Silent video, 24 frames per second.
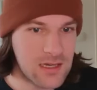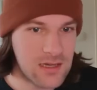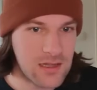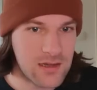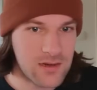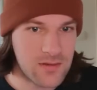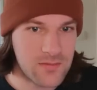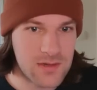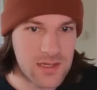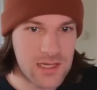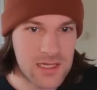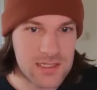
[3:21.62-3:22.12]
a
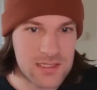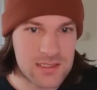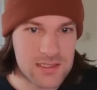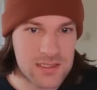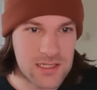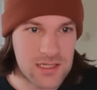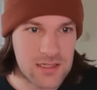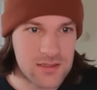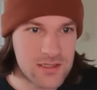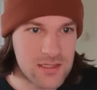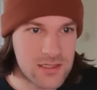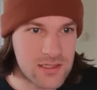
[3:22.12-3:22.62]
lot of nice
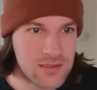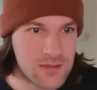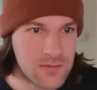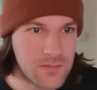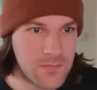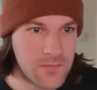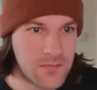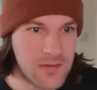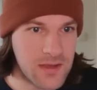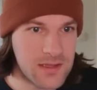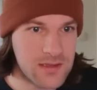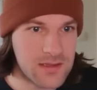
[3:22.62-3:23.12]
styles here's
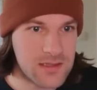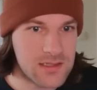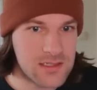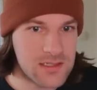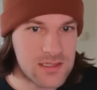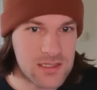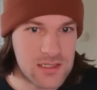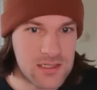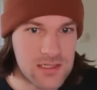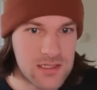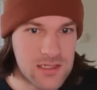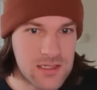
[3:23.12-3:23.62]
some
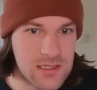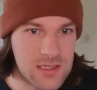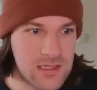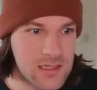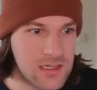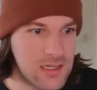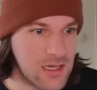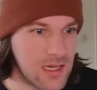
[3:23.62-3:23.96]
fantasy uh,